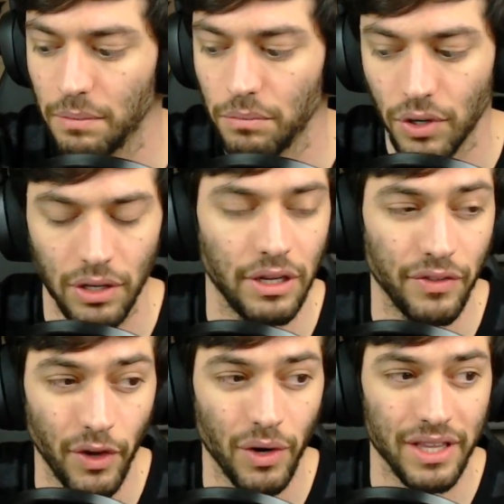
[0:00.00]
put a little
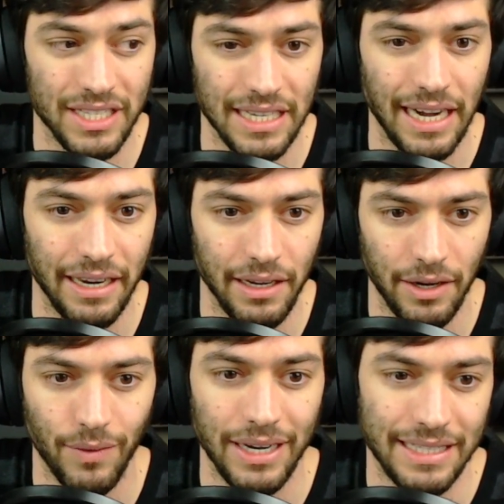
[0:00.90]
note on the side
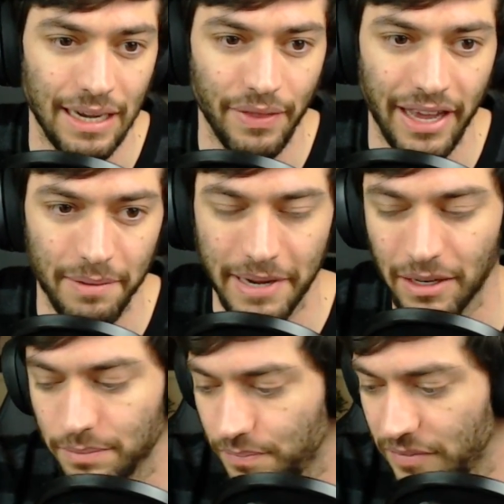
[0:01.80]
and write down that amount.